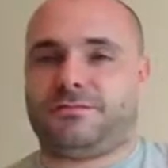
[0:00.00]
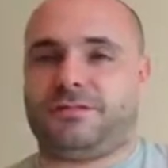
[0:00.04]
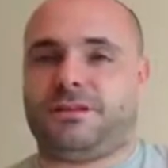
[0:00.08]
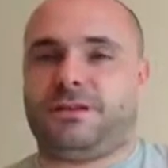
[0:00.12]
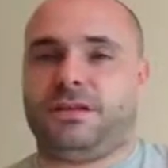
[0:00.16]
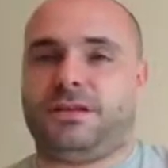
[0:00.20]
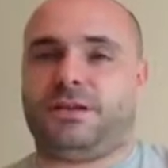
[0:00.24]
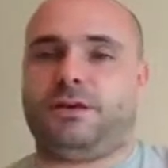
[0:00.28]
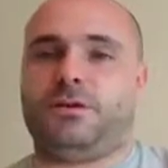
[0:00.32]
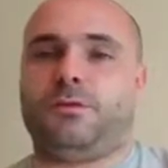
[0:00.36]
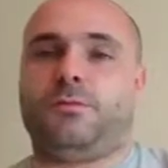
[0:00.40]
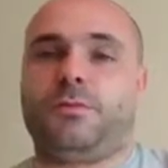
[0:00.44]

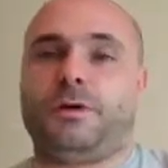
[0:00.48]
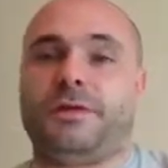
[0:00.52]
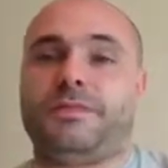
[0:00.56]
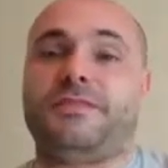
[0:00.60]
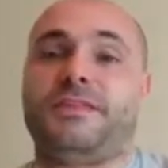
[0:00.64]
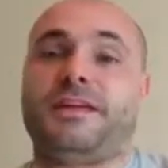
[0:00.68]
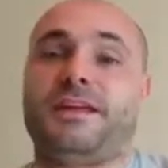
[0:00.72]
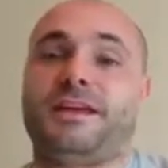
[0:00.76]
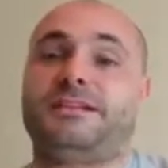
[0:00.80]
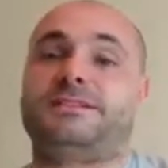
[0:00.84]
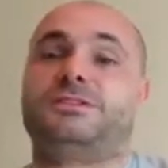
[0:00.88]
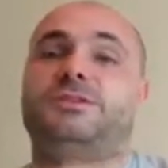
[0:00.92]

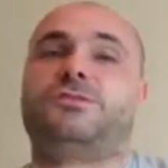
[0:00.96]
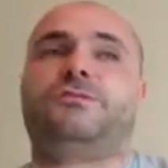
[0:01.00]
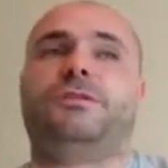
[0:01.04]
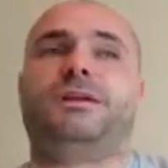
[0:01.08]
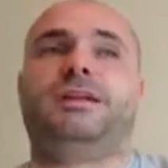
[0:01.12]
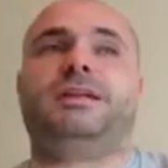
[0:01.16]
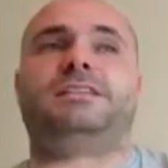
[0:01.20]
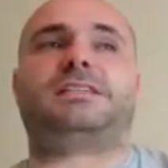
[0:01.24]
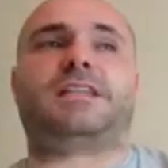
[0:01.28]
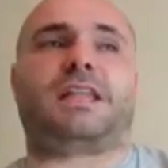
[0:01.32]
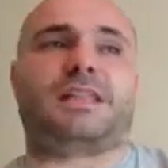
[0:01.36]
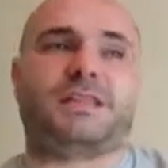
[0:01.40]
when it's
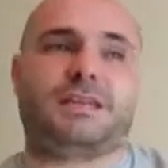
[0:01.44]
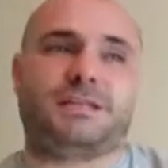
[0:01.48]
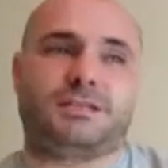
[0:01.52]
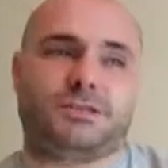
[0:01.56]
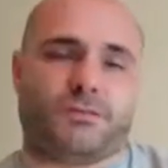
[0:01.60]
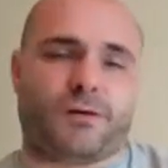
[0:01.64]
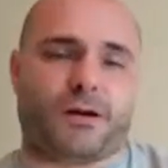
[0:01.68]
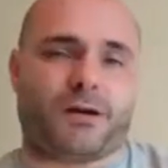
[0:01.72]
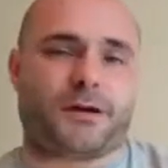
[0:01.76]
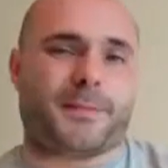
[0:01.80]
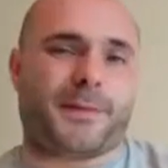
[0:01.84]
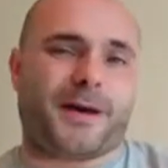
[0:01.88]
released, I think
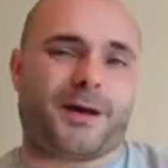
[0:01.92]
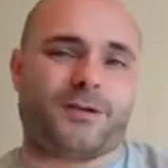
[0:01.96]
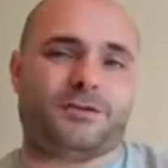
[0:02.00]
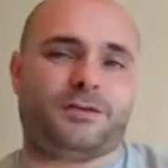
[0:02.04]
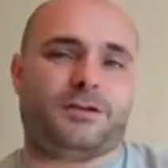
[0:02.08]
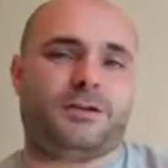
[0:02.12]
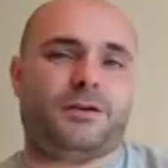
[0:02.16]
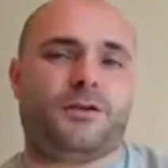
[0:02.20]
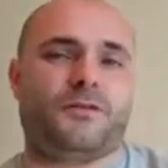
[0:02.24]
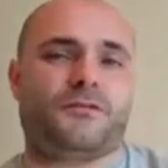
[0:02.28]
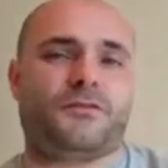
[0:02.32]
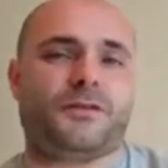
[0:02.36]
it's around
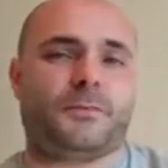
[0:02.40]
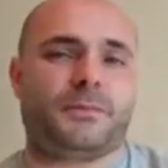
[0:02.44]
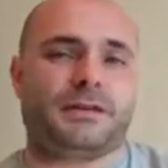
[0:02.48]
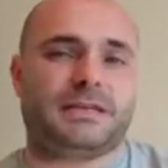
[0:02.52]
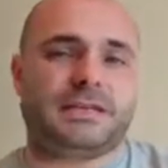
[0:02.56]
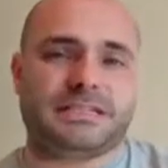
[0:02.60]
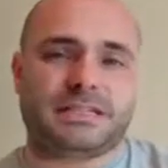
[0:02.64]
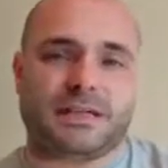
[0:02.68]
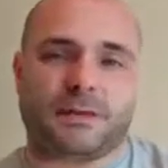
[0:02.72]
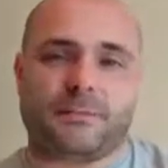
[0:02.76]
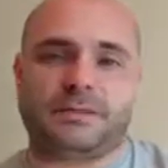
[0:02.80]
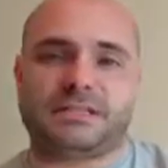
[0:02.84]
about November,
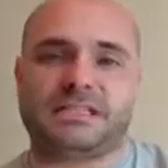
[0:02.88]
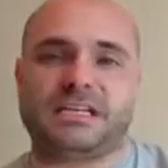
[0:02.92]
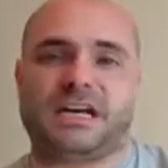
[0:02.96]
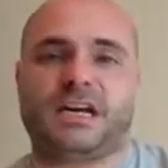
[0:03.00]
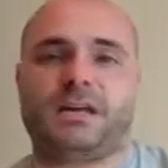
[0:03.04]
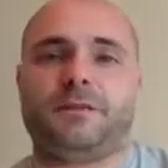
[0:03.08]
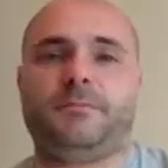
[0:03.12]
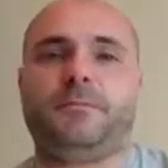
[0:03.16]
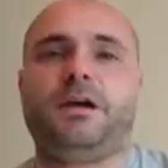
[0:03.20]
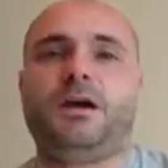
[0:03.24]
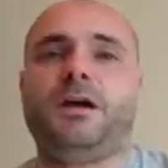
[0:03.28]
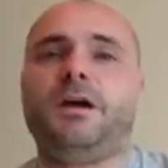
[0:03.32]
December
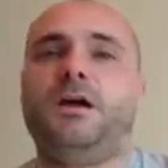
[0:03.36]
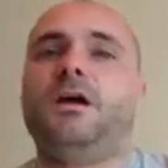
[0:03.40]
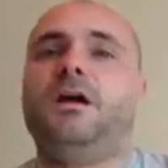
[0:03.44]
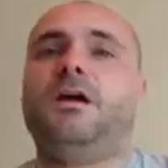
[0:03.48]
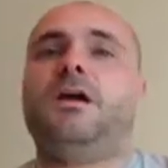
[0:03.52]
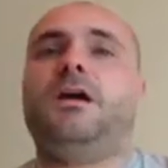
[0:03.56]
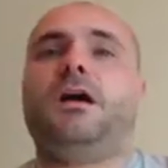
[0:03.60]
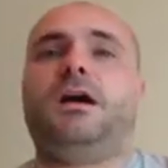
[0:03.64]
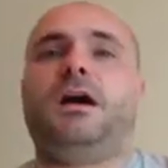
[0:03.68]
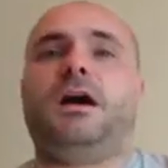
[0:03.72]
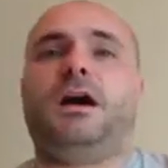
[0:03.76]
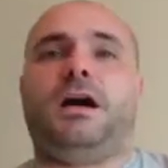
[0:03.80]
time,
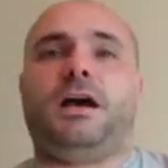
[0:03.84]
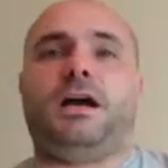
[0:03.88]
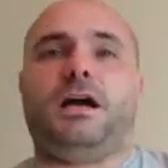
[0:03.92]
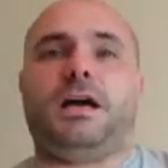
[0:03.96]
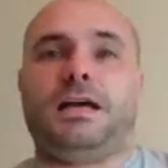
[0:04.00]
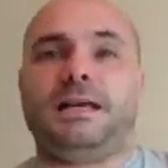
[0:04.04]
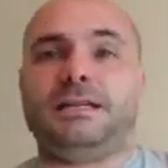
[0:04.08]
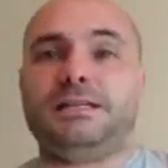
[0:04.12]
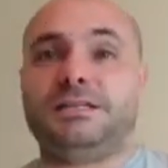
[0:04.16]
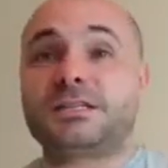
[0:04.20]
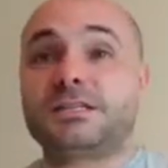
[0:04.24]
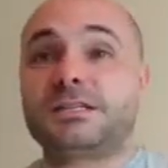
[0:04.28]

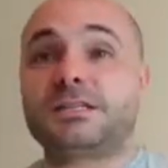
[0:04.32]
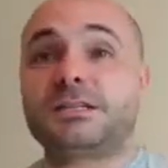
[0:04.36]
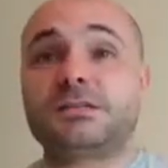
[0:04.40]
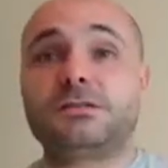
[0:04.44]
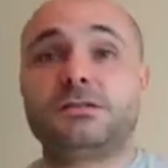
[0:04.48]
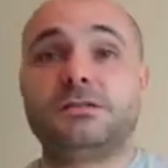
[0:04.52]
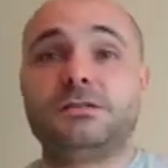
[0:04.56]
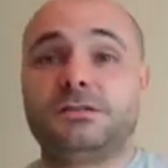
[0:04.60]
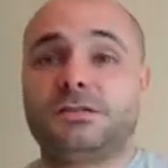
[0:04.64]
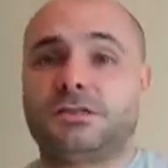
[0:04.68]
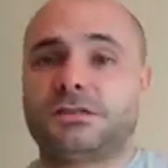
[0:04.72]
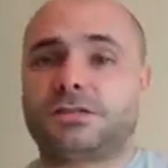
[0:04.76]
it's
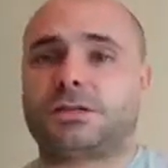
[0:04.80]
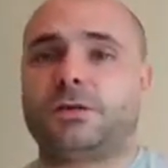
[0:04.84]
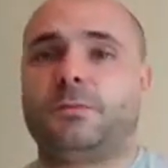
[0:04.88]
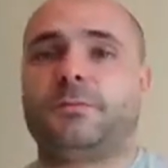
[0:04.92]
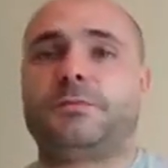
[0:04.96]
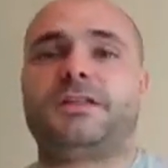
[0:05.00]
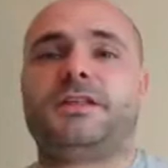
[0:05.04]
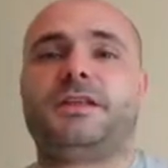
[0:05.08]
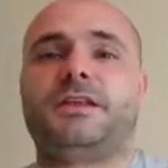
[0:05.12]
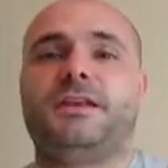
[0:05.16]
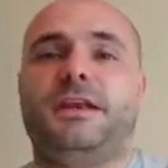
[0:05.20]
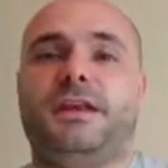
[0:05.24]

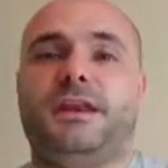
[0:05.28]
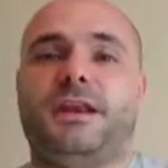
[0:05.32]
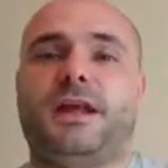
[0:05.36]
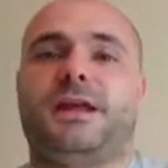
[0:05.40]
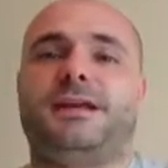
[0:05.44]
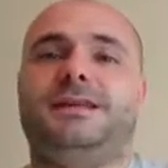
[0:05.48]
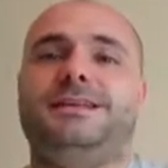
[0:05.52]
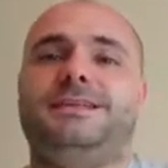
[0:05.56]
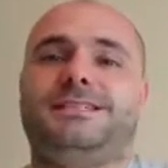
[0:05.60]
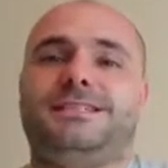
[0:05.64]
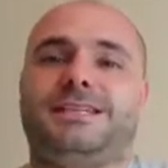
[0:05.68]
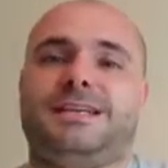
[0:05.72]
some of the
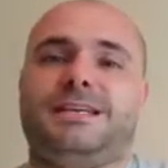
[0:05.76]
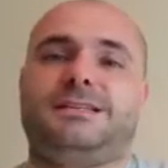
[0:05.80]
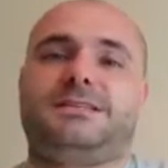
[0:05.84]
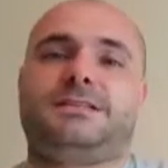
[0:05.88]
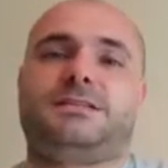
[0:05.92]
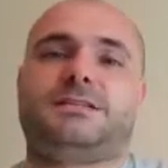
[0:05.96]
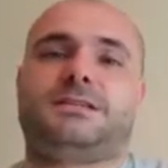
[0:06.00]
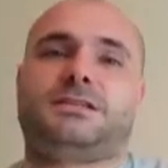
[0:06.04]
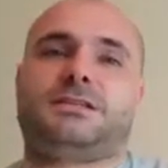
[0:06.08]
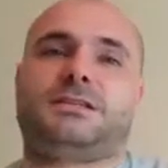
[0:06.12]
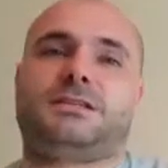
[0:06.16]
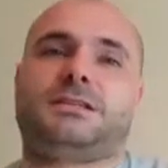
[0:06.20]

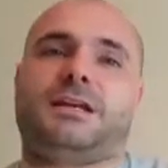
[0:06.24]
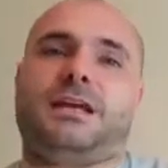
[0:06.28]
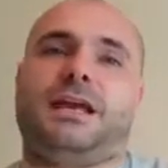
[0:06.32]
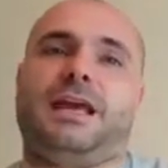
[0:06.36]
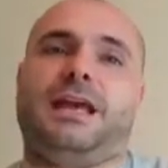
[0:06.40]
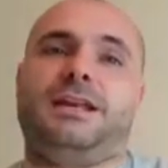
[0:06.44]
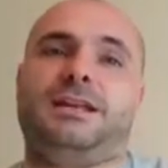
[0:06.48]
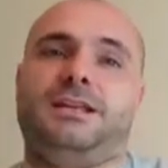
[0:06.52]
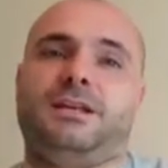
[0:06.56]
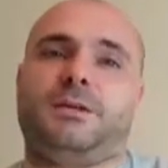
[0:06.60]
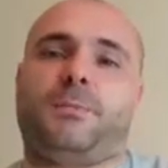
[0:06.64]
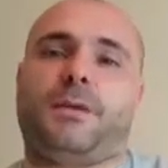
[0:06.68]
nicest
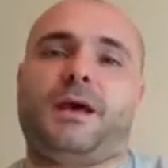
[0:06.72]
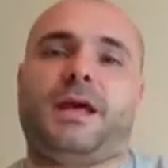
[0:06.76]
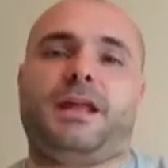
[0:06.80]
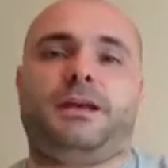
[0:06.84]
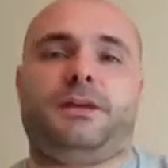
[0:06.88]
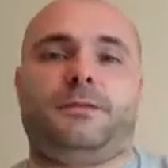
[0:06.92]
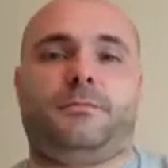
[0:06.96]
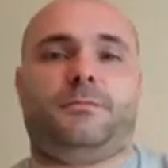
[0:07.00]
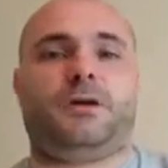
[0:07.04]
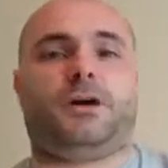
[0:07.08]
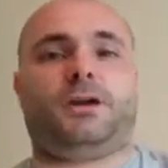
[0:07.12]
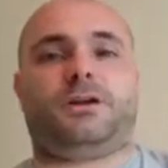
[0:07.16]

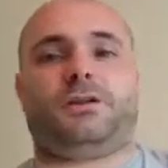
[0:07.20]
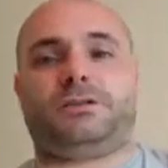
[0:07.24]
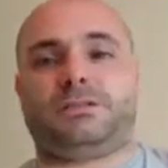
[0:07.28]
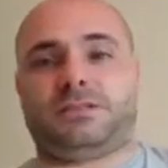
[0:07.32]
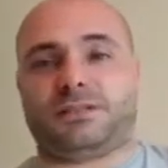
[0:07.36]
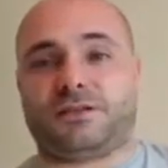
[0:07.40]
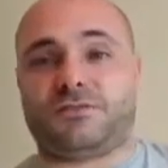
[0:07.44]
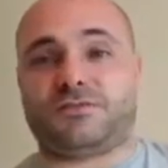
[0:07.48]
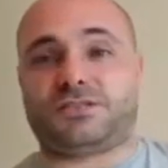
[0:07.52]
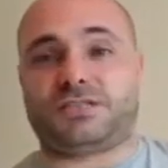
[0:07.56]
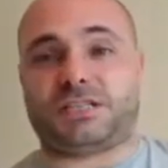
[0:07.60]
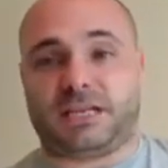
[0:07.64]
independent
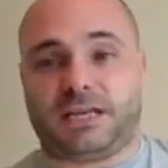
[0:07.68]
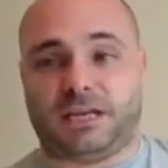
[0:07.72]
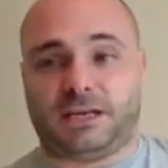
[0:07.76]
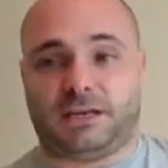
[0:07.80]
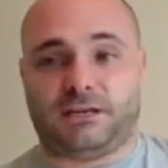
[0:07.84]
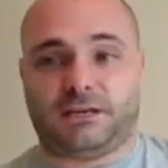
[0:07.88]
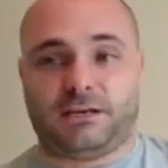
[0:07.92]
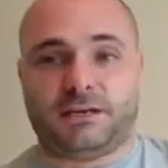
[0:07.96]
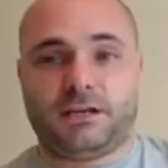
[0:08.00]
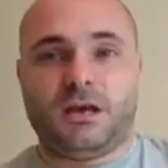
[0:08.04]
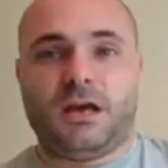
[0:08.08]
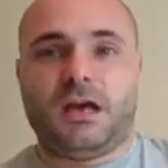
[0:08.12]
models I've
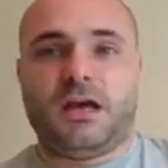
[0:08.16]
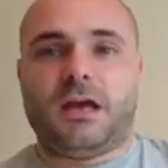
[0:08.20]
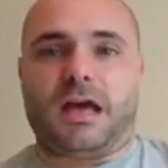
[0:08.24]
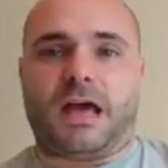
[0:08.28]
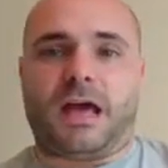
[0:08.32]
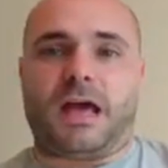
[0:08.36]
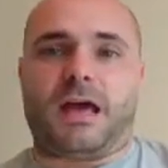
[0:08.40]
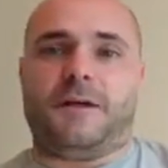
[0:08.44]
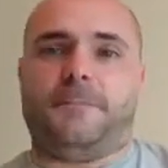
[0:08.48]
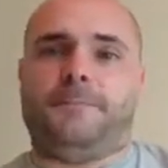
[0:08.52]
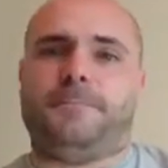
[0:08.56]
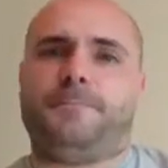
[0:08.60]
seen.
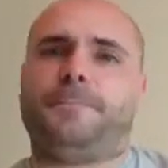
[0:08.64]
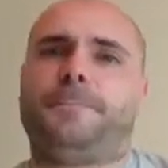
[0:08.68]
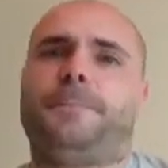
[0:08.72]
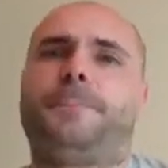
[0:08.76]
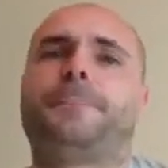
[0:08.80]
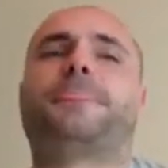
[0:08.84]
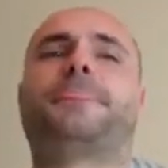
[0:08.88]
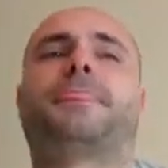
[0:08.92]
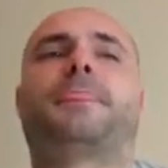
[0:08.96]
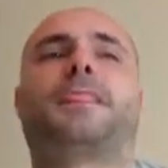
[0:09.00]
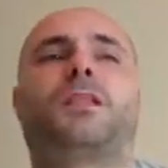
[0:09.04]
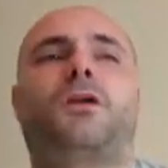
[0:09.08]

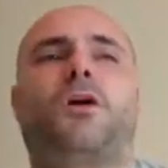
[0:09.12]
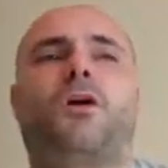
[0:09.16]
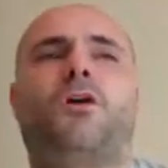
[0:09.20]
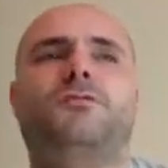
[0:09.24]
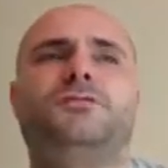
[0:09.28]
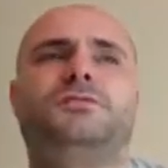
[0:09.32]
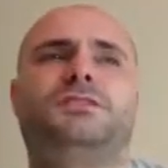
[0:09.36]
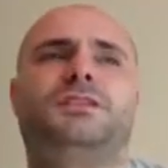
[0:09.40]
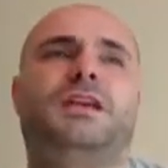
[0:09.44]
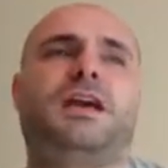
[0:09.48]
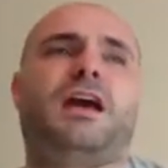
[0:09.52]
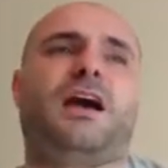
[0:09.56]

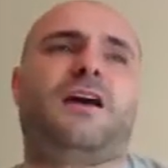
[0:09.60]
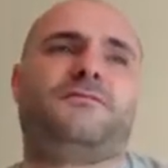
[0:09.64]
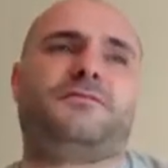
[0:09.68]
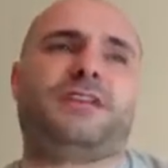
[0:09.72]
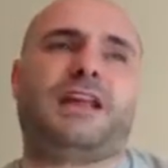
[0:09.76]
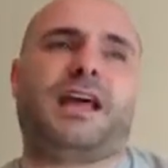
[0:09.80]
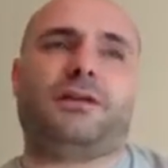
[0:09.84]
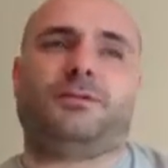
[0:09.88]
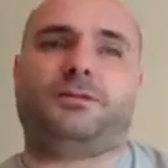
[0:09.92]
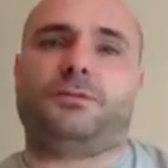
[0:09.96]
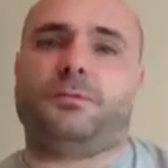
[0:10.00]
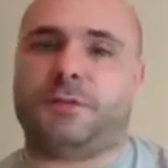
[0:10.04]
Obviously, I
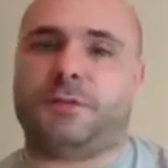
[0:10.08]
haven't held